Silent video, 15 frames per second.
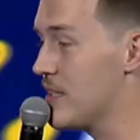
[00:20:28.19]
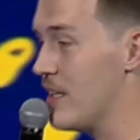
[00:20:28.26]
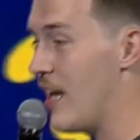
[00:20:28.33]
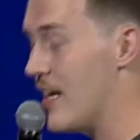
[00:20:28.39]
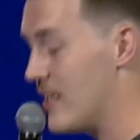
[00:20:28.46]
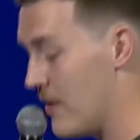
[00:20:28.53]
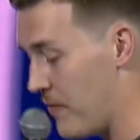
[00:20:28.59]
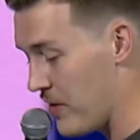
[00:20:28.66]

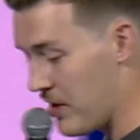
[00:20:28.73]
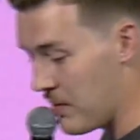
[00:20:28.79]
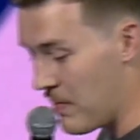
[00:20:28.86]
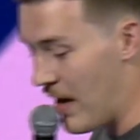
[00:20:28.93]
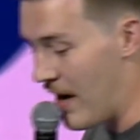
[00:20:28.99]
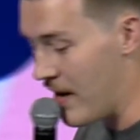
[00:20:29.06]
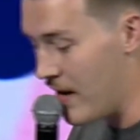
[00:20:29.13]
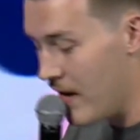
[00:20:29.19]
lot different than
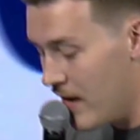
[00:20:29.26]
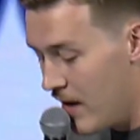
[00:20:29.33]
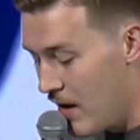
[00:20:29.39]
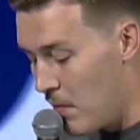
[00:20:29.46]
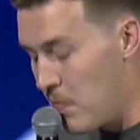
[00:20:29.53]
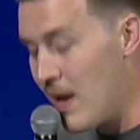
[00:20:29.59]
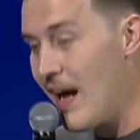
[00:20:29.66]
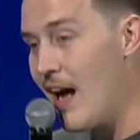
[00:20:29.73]
mine.
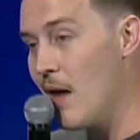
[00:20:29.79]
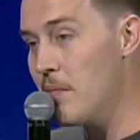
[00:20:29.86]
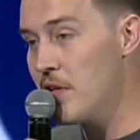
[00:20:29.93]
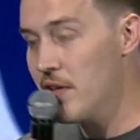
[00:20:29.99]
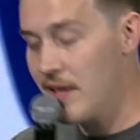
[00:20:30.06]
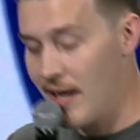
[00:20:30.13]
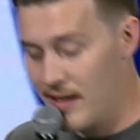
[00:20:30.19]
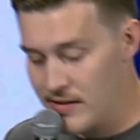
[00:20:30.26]
But how
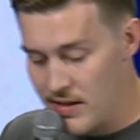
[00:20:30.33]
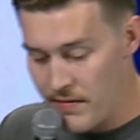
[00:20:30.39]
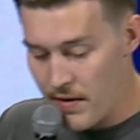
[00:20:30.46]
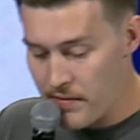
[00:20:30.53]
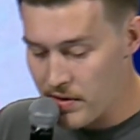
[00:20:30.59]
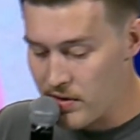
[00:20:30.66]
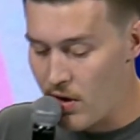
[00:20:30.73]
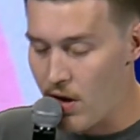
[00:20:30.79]
many of you guys have
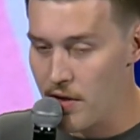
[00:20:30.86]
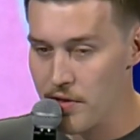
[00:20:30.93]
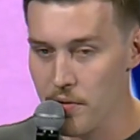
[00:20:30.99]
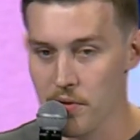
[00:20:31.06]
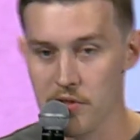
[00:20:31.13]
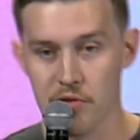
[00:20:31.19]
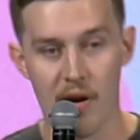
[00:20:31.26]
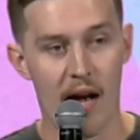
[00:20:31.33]
ever gone
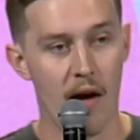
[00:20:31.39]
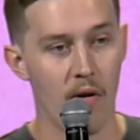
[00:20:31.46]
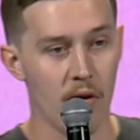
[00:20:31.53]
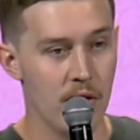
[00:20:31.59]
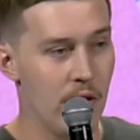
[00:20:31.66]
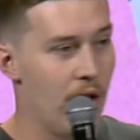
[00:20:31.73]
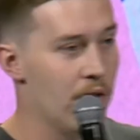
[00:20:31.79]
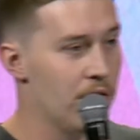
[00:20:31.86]
through a trial
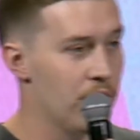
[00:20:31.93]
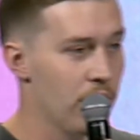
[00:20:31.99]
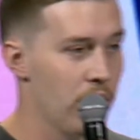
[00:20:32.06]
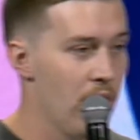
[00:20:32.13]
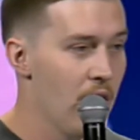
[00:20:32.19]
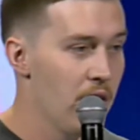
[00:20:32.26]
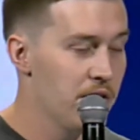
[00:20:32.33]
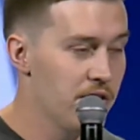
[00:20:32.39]
or gone
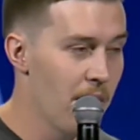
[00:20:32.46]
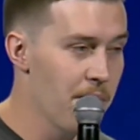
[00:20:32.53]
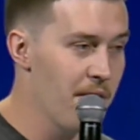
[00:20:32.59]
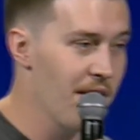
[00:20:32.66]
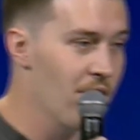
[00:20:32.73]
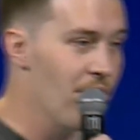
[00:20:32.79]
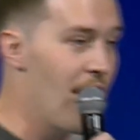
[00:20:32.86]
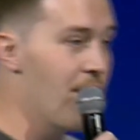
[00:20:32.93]
through
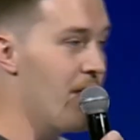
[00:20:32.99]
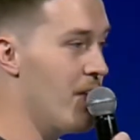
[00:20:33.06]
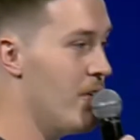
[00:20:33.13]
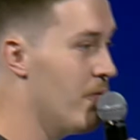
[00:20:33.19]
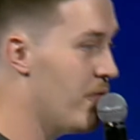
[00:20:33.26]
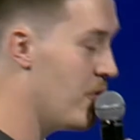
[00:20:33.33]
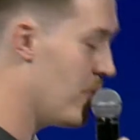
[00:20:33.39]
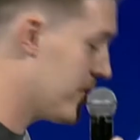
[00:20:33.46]
something in your life that
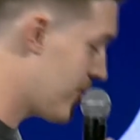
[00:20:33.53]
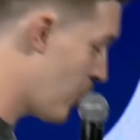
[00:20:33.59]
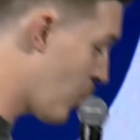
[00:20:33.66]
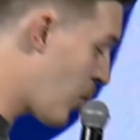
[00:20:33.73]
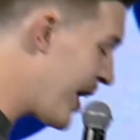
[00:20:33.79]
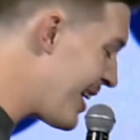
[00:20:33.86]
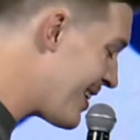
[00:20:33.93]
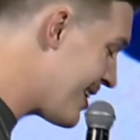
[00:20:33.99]
you view as a
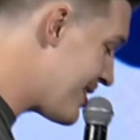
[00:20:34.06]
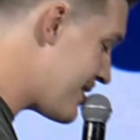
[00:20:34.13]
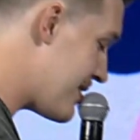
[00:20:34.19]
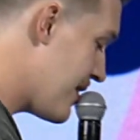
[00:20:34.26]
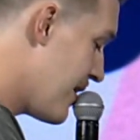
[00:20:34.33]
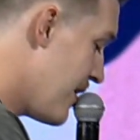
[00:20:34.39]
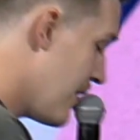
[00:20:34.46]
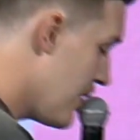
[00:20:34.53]

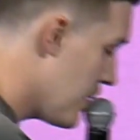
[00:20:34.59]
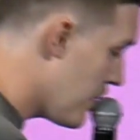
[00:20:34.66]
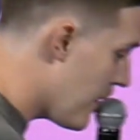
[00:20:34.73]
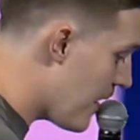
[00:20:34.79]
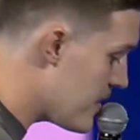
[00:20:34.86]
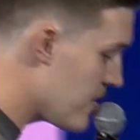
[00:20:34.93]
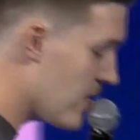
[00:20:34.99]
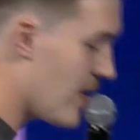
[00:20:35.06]
weakness
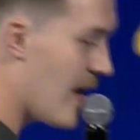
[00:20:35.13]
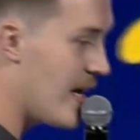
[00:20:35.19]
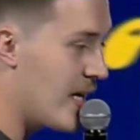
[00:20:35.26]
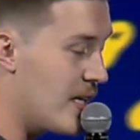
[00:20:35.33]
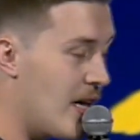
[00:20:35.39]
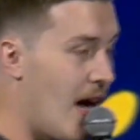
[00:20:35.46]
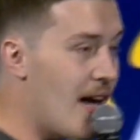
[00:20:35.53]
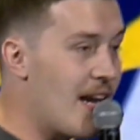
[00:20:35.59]
and you're
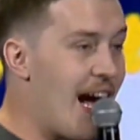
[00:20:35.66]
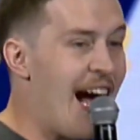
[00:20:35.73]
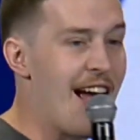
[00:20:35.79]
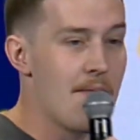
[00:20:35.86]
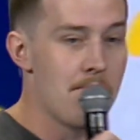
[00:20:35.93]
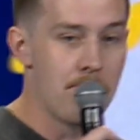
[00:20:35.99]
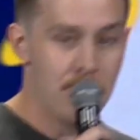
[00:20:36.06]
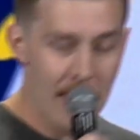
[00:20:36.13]
like, God,
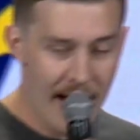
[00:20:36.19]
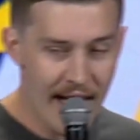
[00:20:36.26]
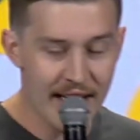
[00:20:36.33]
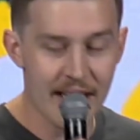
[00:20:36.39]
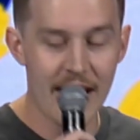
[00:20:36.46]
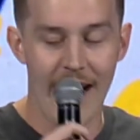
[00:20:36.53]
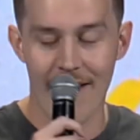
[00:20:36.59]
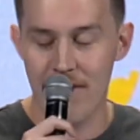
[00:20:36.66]
I
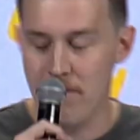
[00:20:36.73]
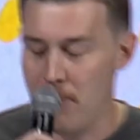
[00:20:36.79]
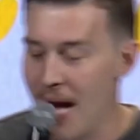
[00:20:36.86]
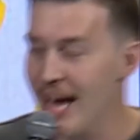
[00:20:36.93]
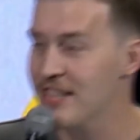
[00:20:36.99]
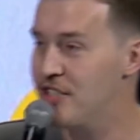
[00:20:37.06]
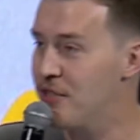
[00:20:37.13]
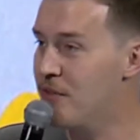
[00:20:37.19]
begging, I've
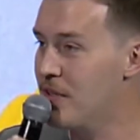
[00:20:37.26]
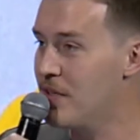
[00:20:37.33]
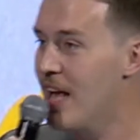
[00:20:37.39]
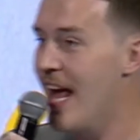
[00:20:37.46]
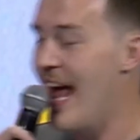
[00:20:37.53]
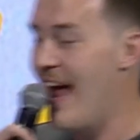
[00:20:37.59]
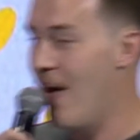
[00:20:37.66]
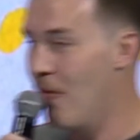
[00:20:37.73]
begged you to
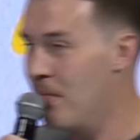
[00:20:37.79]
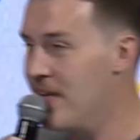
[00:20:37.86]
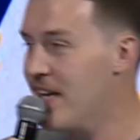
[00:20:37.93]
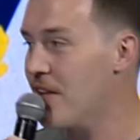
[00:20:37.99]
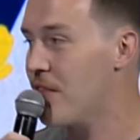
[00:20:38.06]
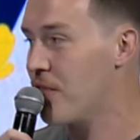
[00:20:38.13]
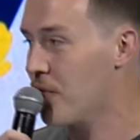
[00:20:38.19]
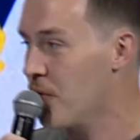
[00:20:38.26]
help me
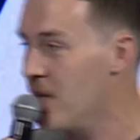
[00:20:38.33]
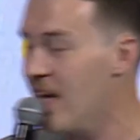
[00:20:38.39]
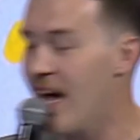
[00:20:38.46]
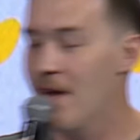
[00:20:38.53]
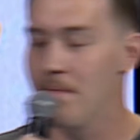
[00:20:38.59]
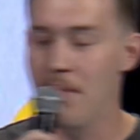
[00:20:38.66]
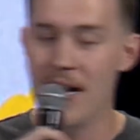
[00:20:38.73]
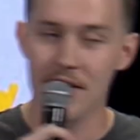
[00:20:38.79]
get through it.
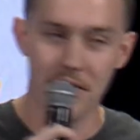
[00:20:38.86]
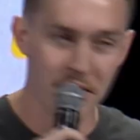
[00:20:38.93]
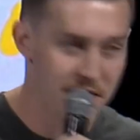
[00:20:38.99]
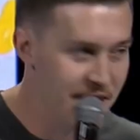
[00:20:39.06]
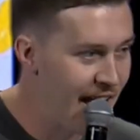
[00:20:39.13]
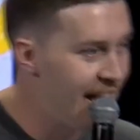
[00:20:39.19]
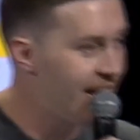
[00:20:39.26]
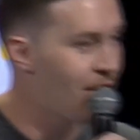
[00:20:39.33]
I begged you
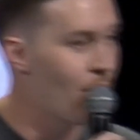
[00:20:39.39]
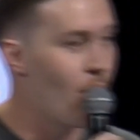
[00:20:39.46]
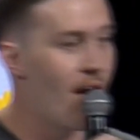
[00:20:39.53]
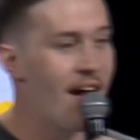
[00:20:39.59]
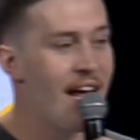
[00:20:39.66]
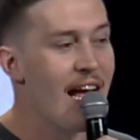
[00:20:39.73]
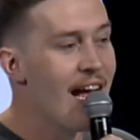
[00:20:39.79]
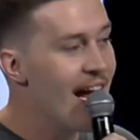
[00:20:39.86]
to take it
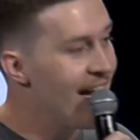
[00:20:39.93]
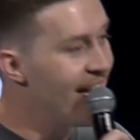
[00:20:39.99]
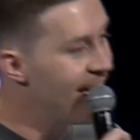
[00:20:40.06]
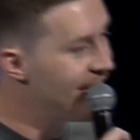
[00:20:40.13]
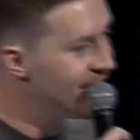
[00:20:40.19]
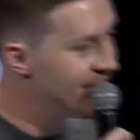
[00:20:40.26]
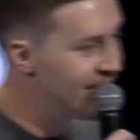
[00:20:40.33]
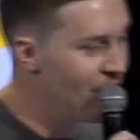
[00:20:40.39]
away, and
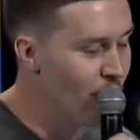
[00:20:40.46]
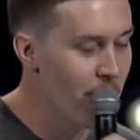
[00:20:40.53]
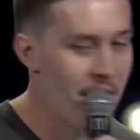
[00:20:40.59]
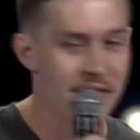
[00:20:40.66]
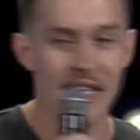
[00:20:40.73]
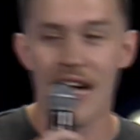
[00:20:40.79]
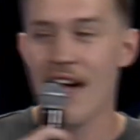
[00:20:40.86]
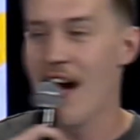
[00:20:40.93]
it still
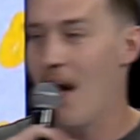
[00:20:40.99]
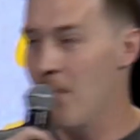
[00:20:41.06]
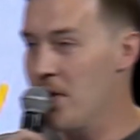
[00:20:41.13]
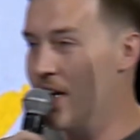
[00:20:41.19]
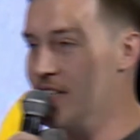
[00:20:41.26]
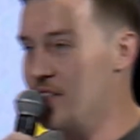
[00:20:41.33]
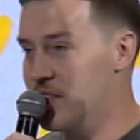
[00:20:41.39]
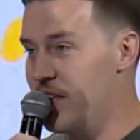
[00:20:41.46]
remains. How many of
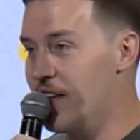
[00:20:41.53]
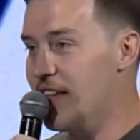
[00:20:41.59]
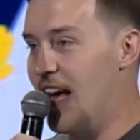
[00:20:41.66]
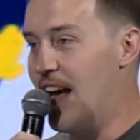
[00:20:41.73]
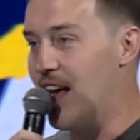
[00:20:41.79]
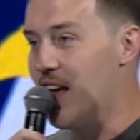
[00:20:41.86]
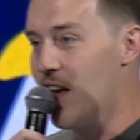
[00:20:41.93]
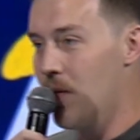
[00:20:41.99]
you guys have done
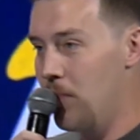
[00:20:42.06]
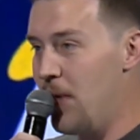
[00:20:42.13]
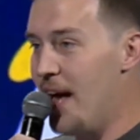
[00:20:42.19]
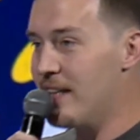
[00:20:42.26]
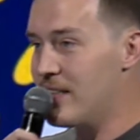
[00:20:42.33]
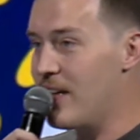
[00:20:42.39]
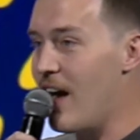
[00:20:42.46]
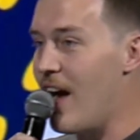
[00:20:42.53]
that?
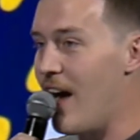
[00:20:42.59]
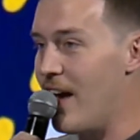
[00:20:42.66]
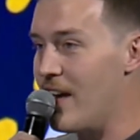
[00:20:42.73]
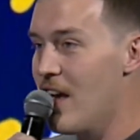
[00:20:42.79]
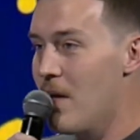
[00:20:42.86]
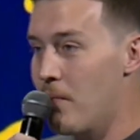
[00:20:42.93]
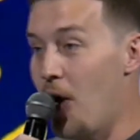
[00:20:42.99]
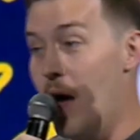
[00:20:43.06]
Begged
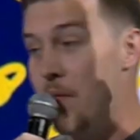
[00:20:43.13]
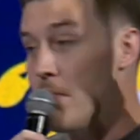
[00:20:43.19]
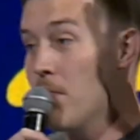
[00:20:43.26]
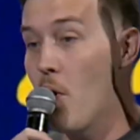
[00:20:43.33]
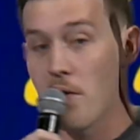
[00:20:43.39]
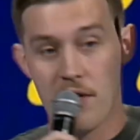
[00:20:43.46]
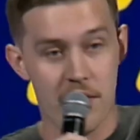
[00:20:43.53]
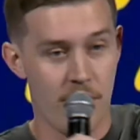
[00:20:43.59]
God probably
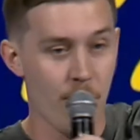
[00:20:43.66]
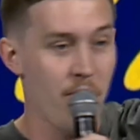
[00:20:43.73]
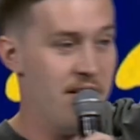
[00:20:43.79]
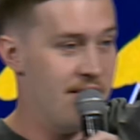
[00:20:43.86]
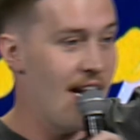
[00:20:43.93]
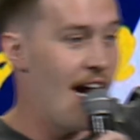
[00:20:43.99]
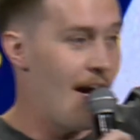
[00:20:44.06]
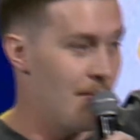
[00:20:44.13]
more than three
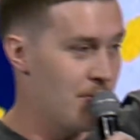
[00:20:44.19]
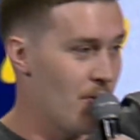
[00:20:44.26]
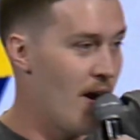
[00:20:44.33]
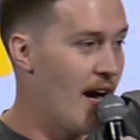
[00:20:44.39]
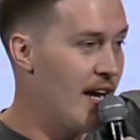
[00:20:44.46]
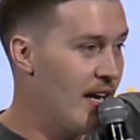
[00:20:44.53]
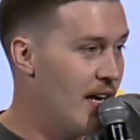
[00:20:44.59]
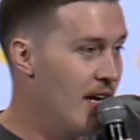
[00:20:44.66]
times,
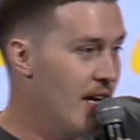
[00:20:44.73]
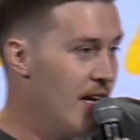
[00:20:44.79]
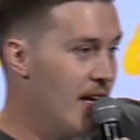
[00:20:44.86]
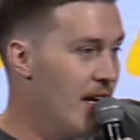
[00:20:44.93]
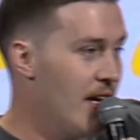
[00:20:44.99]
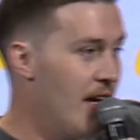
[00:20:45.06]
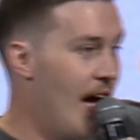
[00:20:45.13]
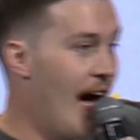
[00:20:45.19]
right?
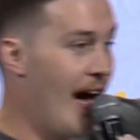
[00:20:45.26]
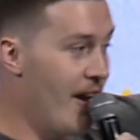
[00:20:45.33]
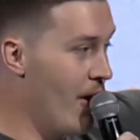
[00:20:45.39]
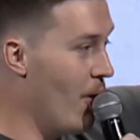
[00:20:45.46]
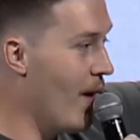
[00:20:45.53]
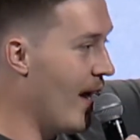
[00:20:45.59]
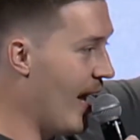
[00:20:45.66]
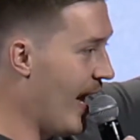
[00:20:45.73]
I
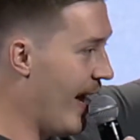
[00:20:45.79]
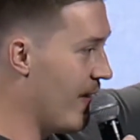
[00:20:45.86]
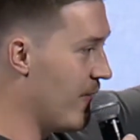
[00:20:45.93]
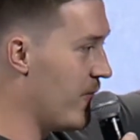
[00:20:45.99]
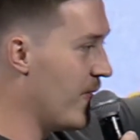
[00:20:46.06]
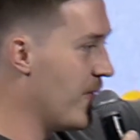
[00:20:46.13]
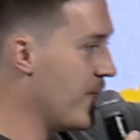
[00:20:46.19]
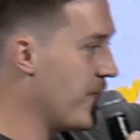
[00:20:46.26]
know I
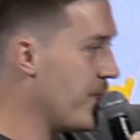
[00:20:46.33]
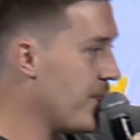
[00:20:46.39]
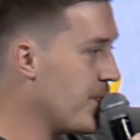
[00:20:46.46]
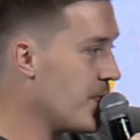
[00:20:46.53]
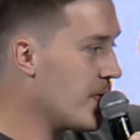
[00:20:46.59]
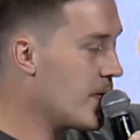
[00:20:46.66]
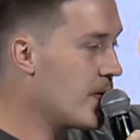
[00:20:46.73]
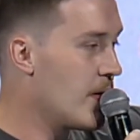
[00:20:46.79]
have.
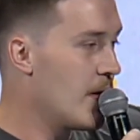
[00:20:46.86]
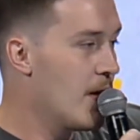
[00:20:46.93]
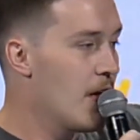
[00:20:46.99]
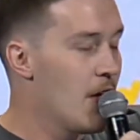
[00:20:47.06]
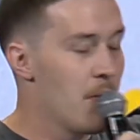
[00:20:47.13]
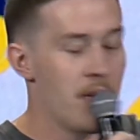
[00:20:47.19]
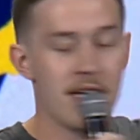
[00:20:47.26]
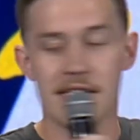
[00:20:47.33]

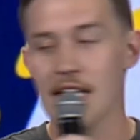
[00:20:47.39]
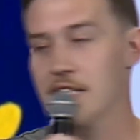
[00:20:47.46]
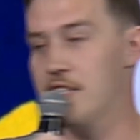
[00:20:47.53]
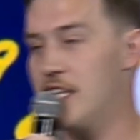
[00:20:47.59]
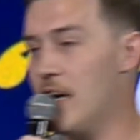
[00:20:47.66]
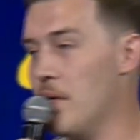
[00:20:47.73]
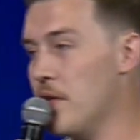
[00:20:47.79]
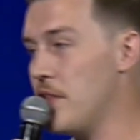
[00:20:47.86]
Because I
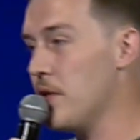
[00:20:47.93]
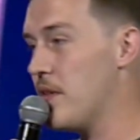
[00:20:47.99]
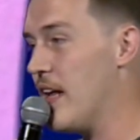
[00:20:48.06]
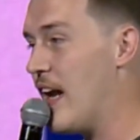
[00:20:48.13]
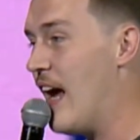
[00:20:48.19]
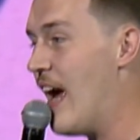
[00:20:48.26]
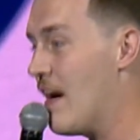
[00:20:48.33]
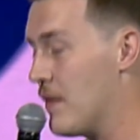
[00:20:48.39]
share with you that
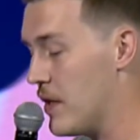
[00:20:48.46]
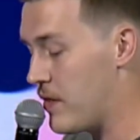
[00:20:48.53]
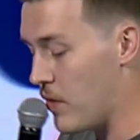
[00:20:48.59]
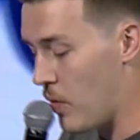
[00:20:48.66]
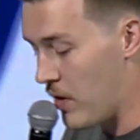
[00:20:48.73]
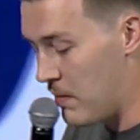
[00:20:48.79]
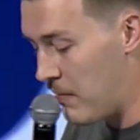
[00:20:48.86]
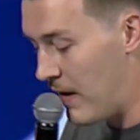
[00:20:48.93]
I have a
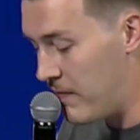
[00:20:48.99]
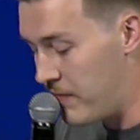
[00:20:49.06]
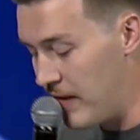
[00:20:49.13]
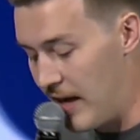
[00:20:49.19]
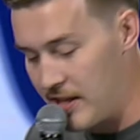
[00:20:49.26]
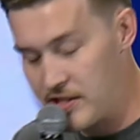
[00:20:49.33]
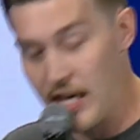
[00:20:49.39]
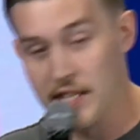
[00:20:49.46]
thorn in my
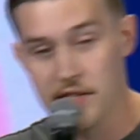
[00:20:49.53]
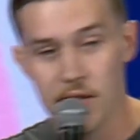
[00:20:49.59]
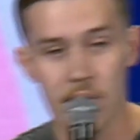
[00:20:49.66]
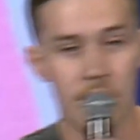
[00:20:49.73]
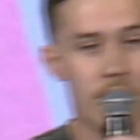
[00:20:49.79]
flesh. I do.